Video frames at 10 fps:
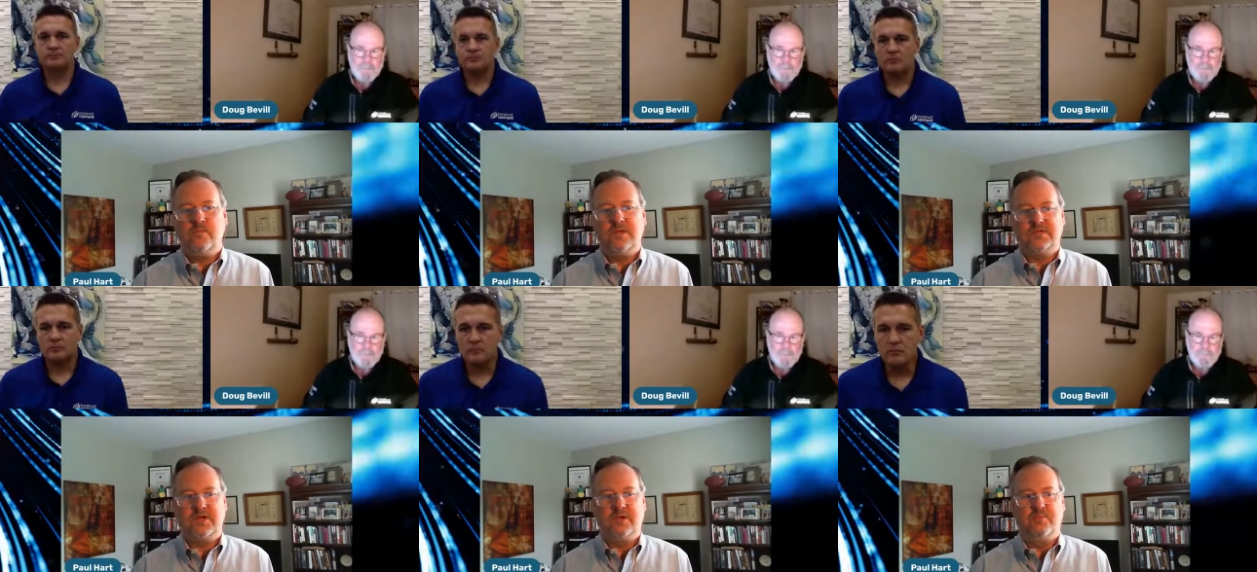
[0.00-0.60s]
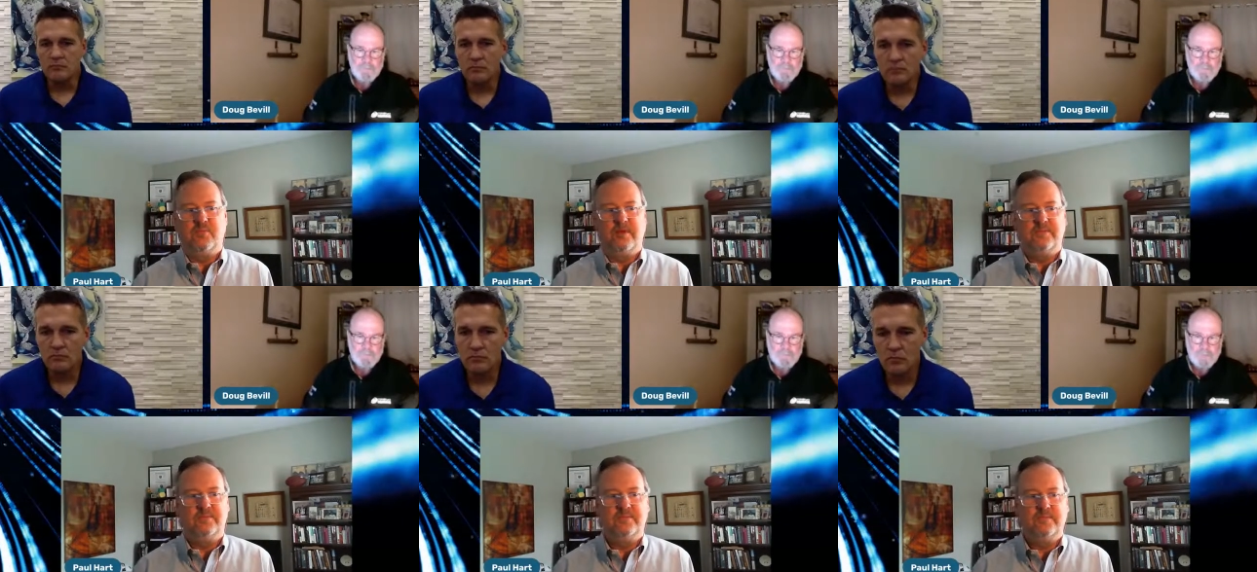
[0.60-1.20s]
Speaker 1: That's a great
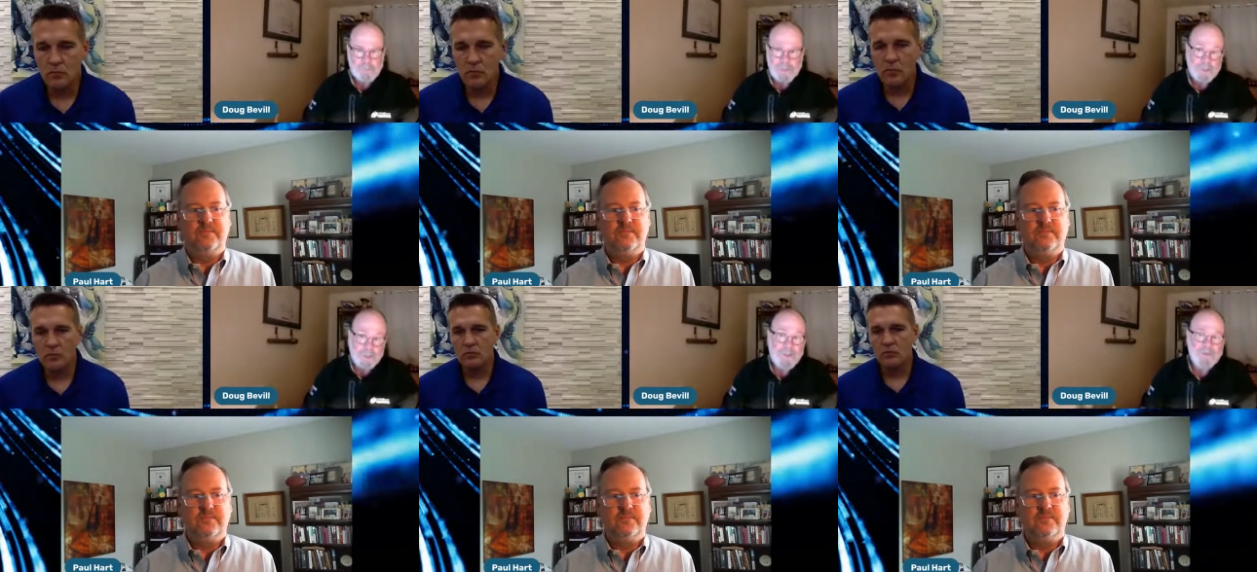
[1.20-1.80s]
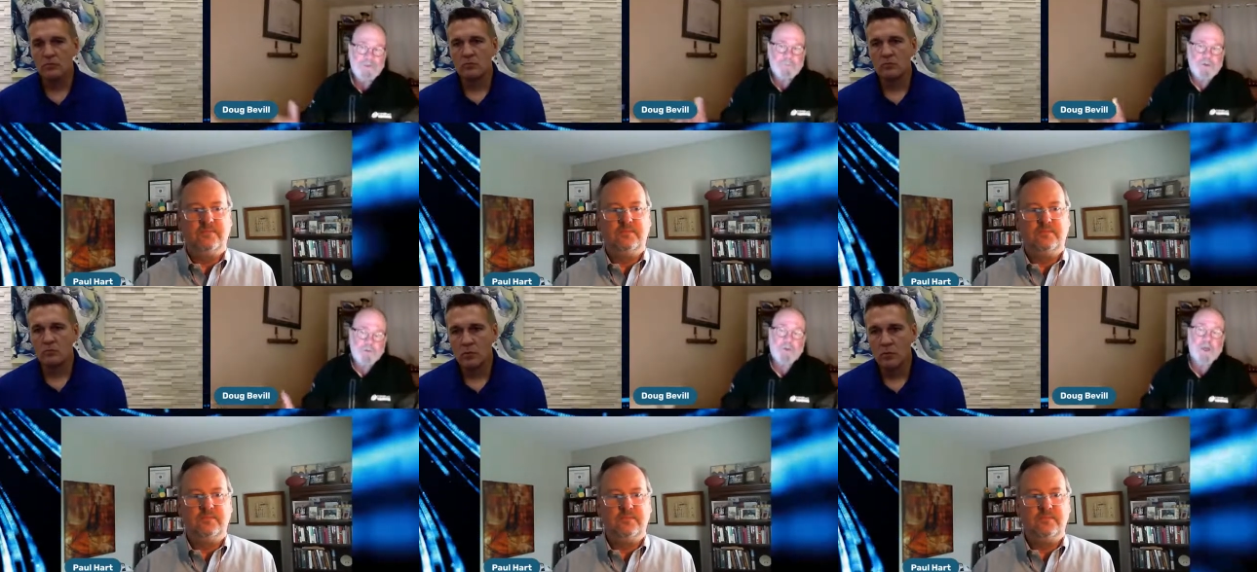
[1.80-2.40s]
point.
Speaker 2: It, to me, it's the
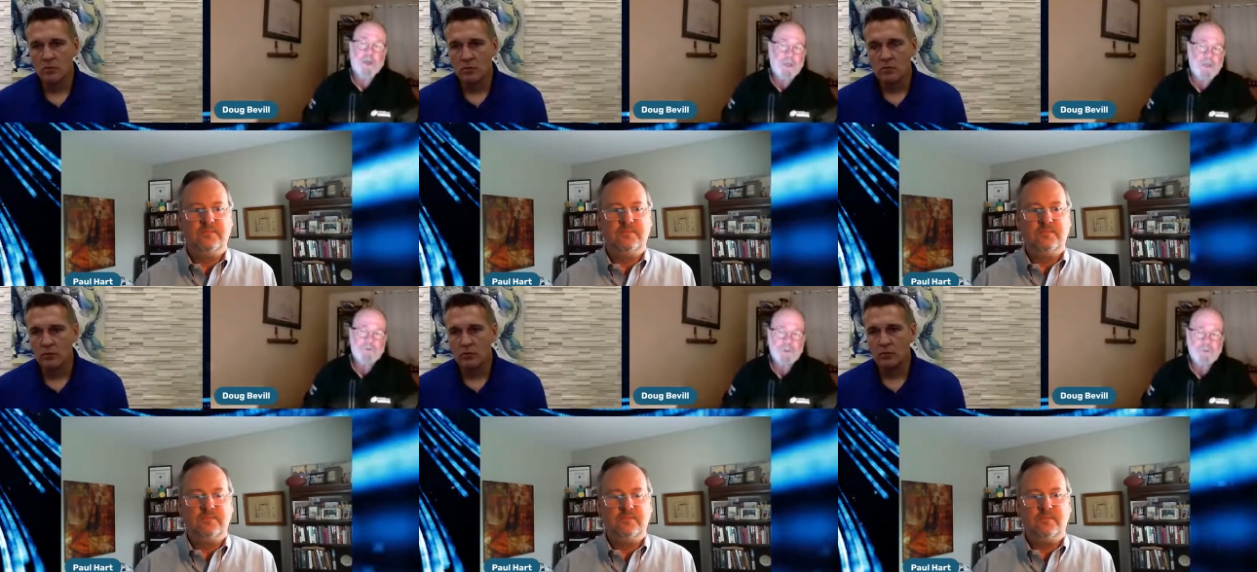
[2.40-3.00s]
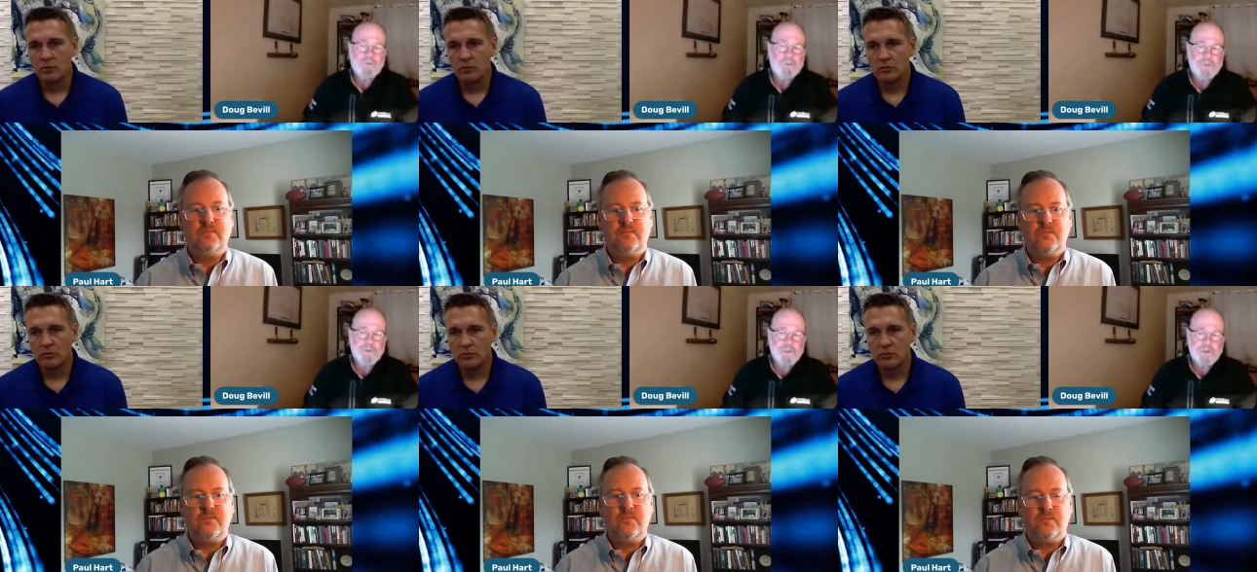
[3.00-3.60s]
best product content
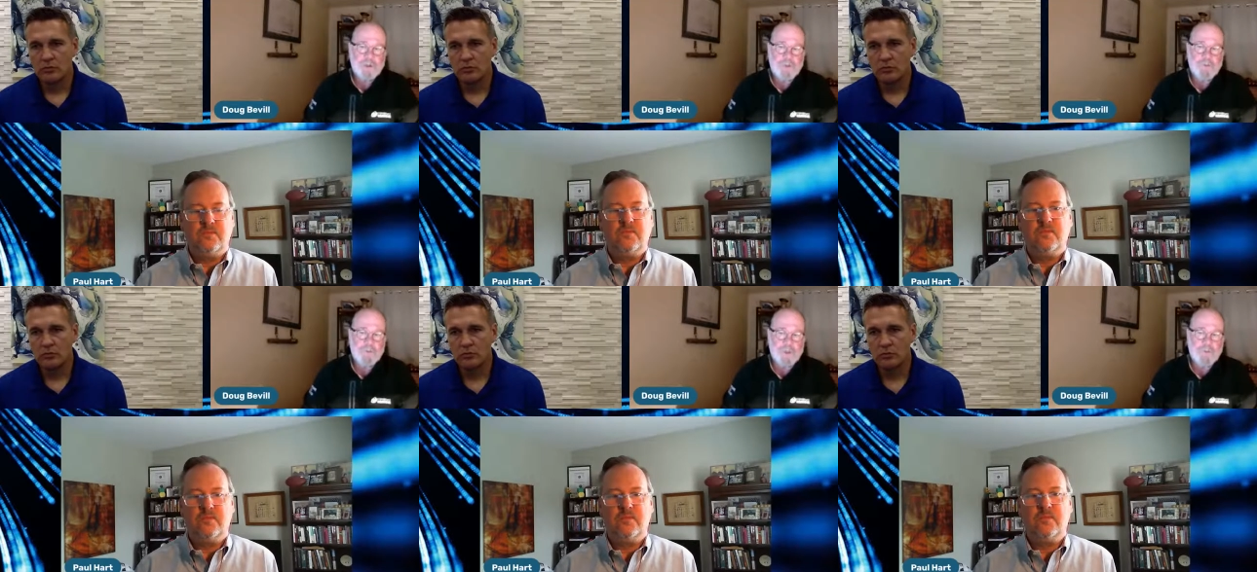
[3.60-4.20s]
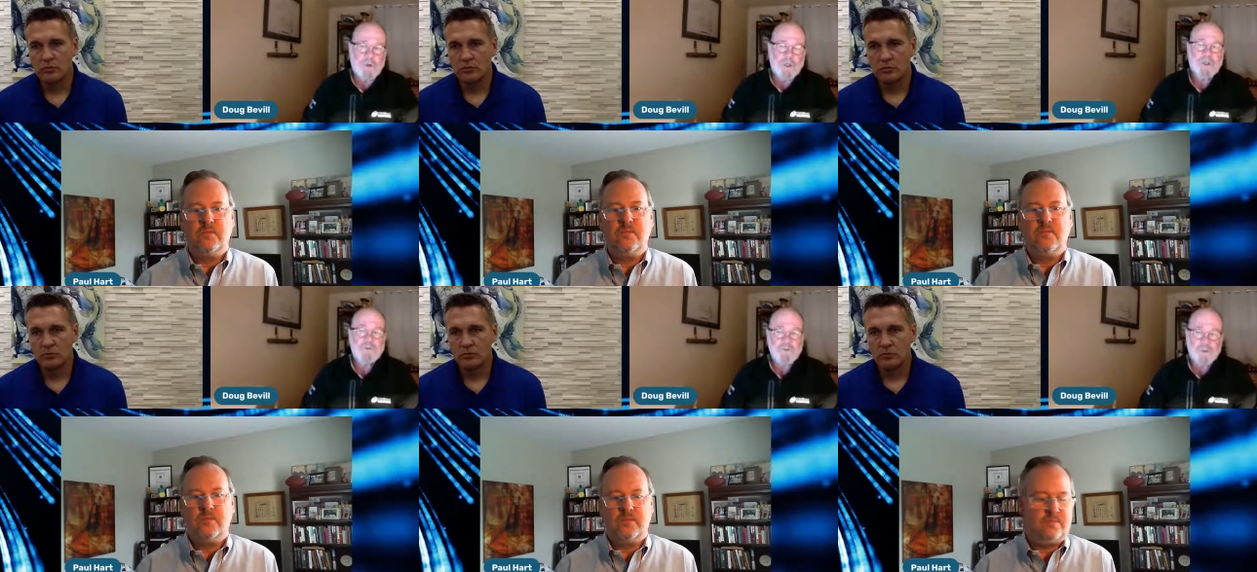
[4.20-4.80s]
distribution sh- a, uh, a uh, uh,
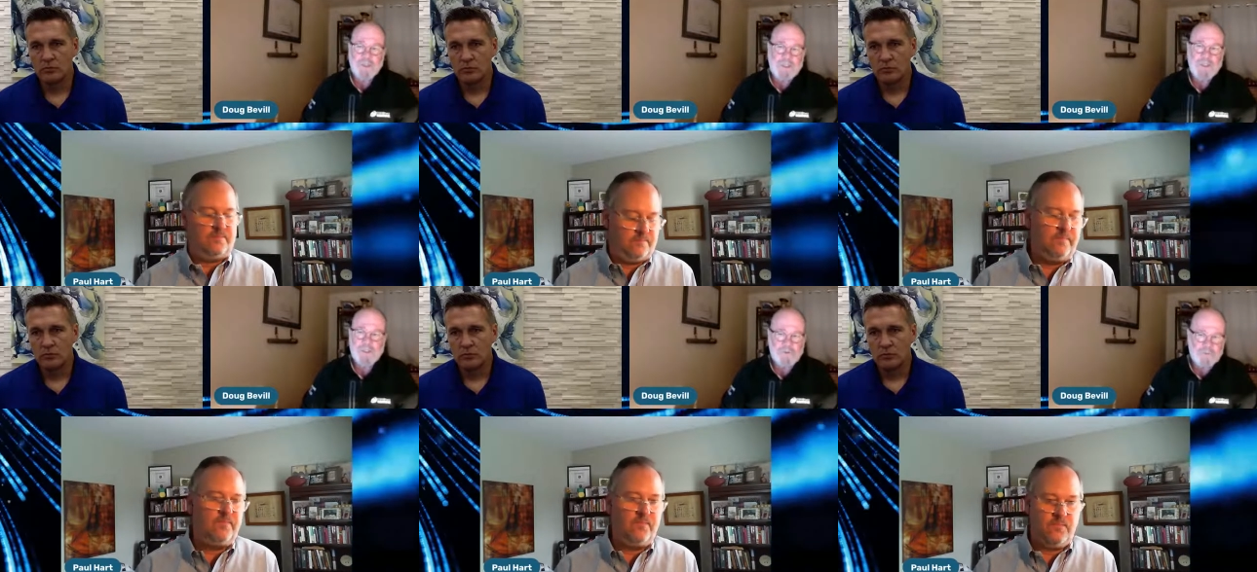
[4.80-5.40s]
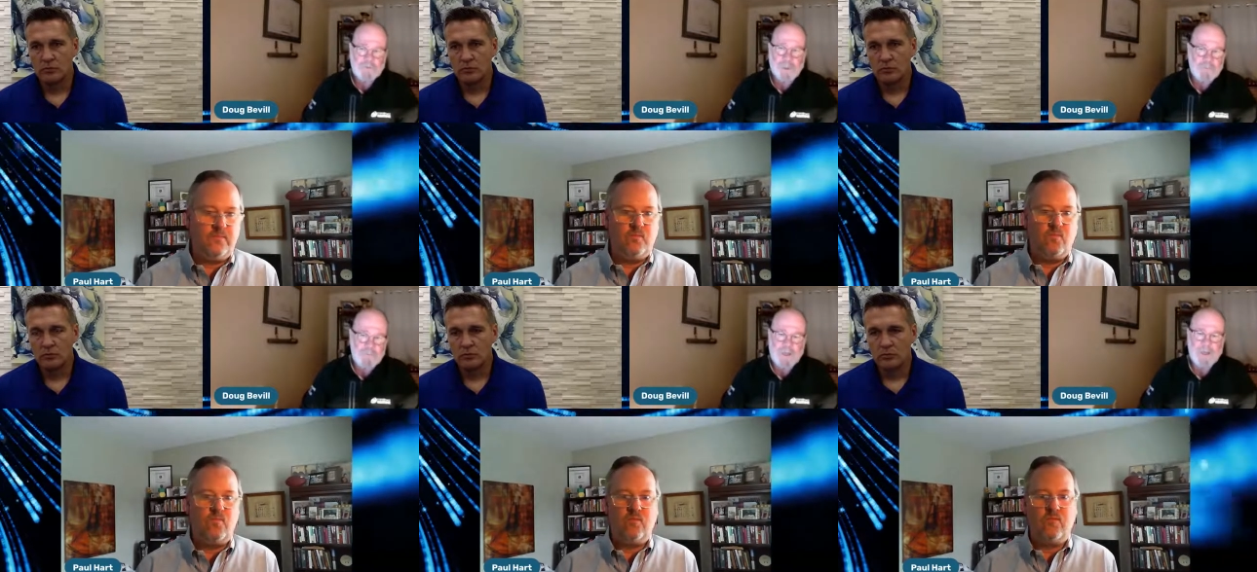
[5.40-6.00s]
marketing tool in the industry,
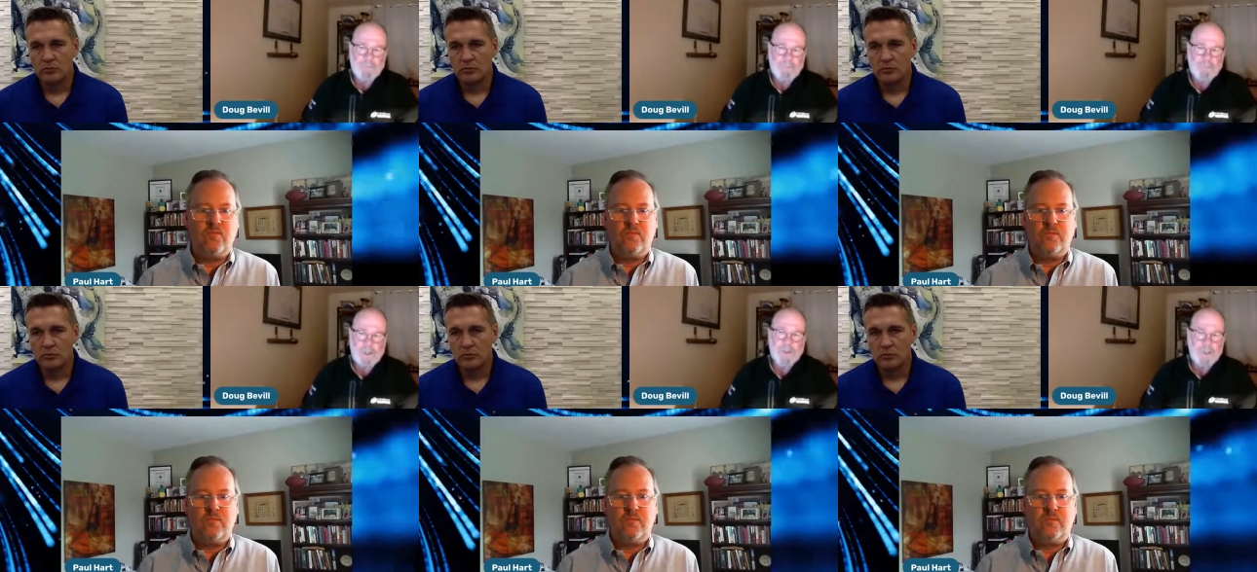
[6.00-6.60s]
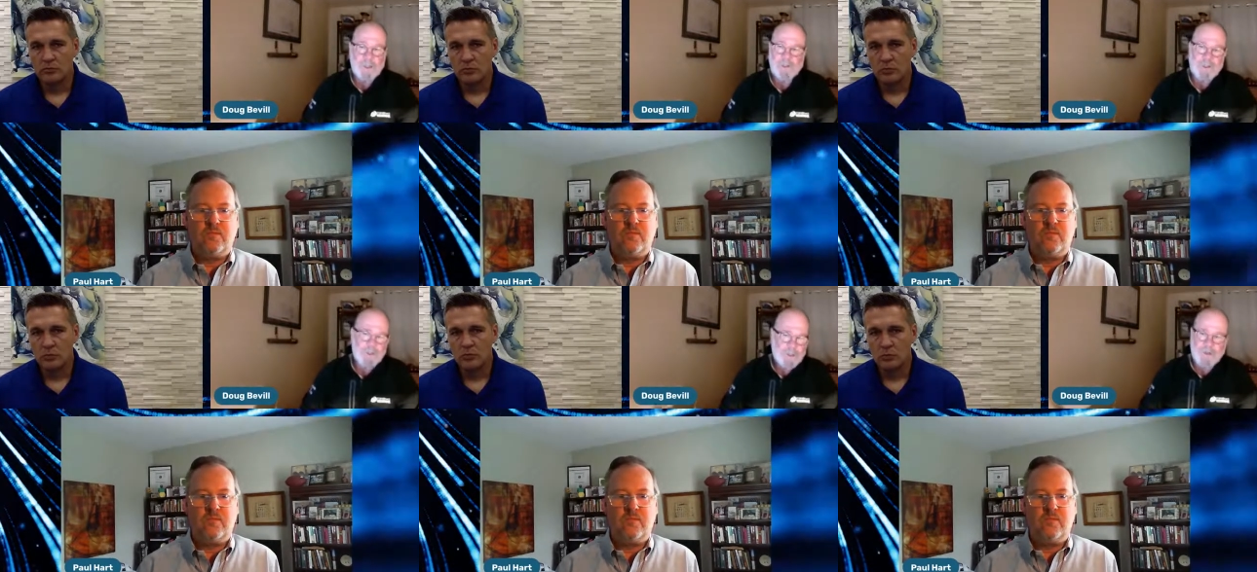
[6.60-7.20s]
bar none.
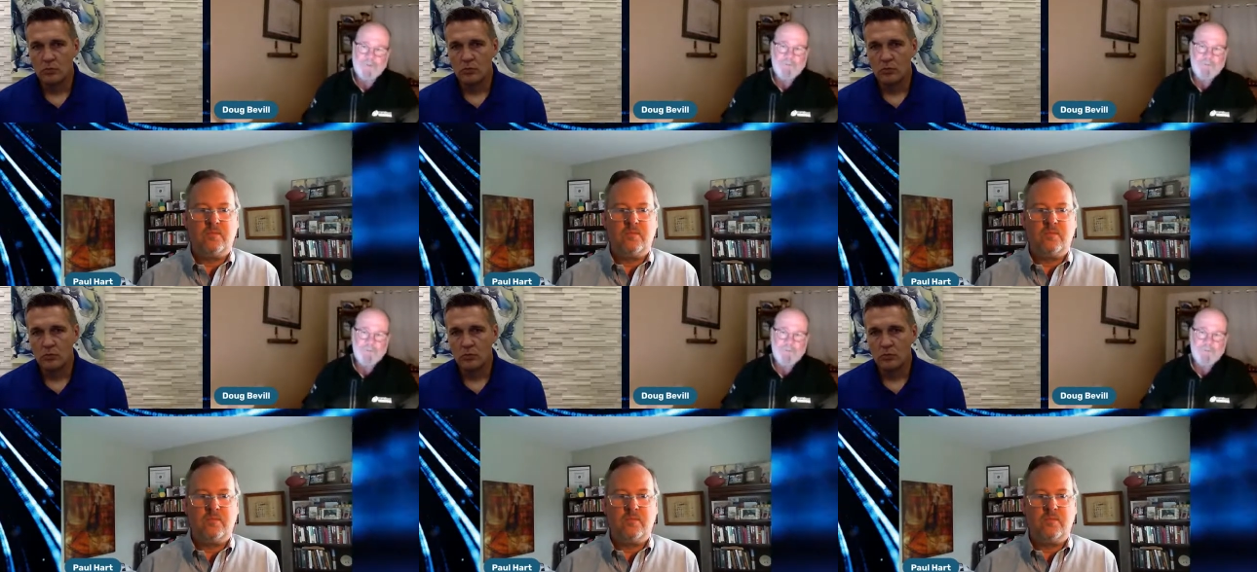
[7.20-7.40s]
And